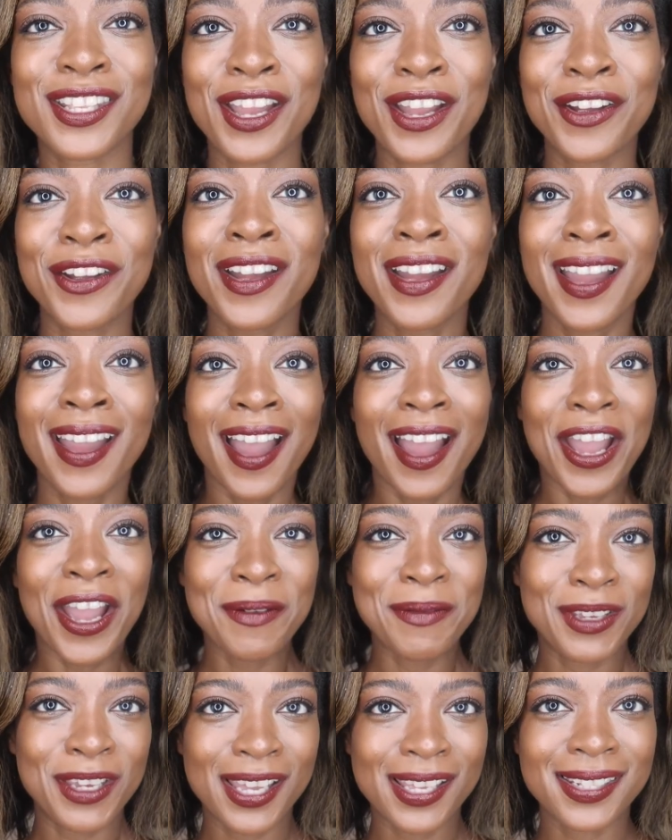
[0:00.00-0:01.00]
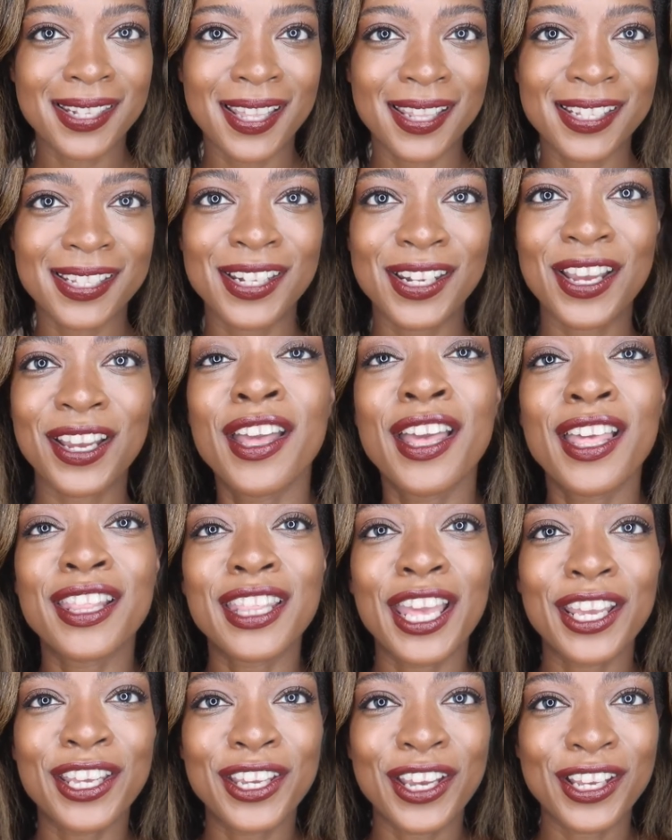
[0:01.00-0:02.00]
So hope you guys like this look.
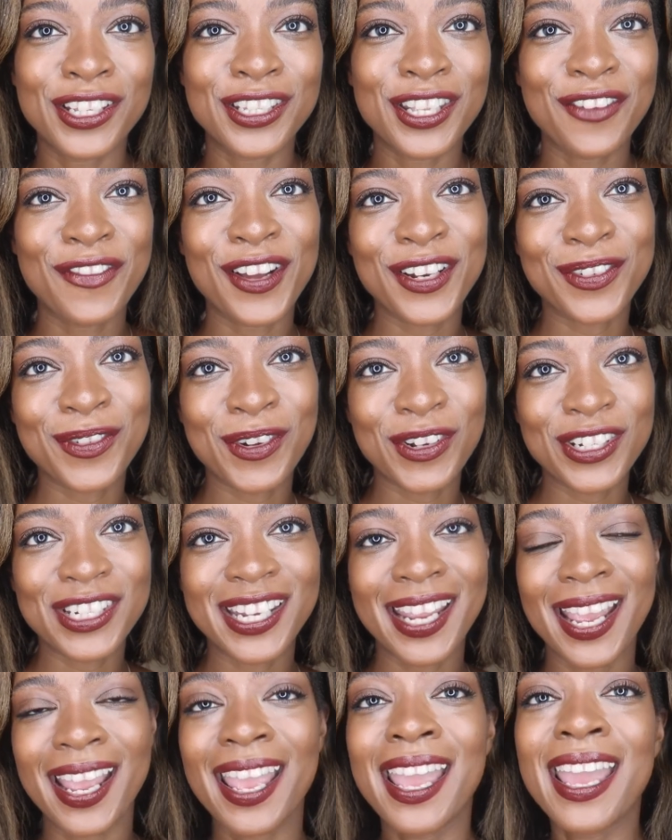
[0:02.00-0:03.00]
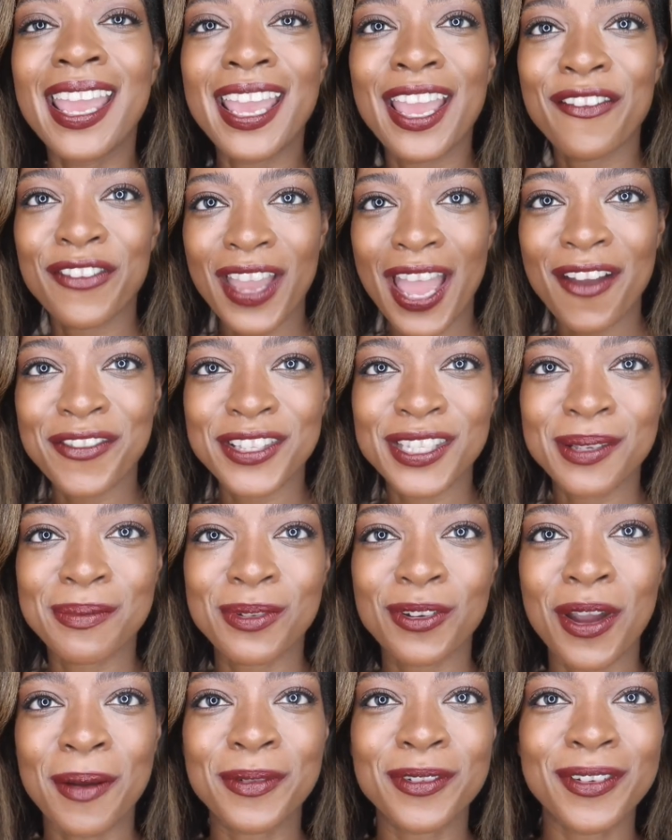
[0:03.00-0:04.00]
Thank you guys so much for watching. If you haven't
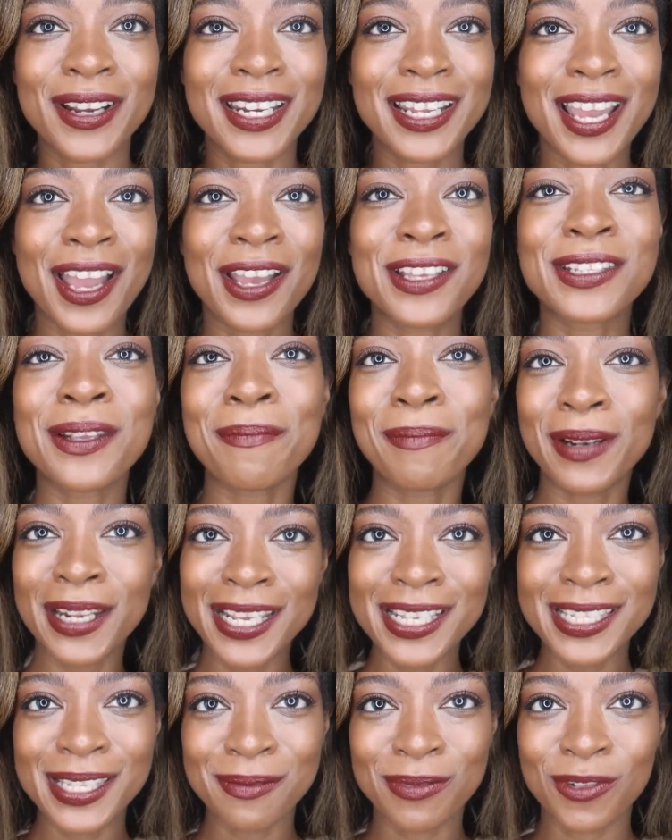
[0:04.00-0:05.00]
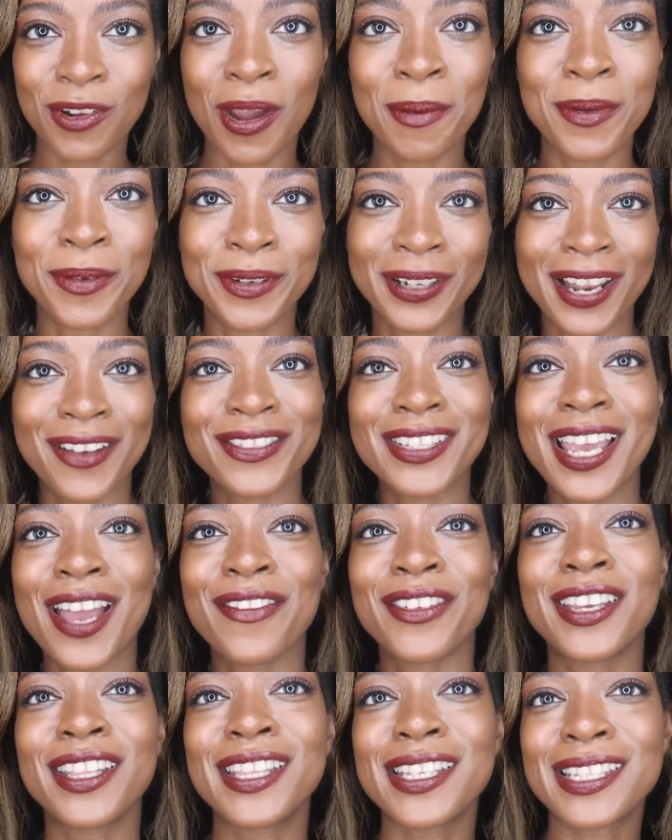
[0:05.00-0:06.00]
subscribed already, guys, please subscribe. I would love to
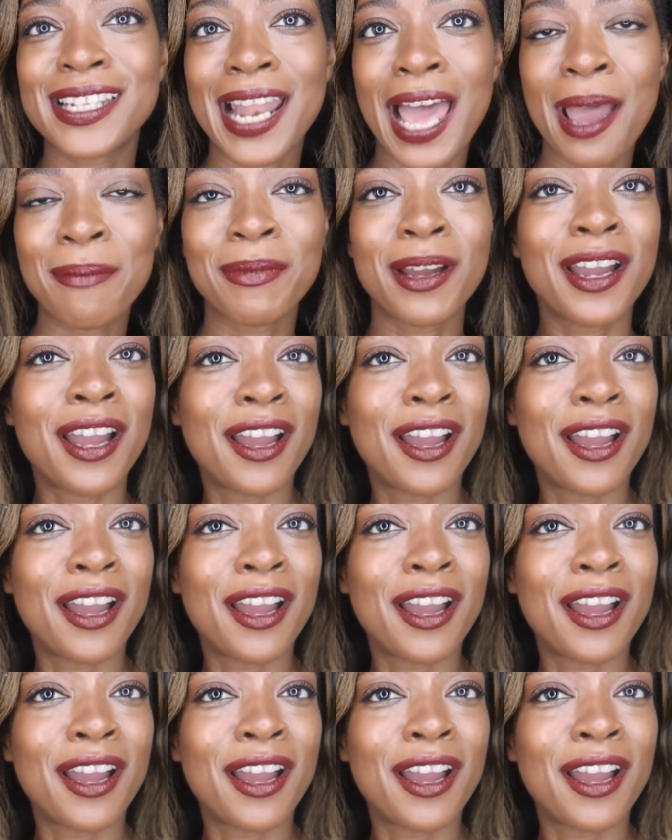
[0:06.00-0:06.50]
have you in the Slapp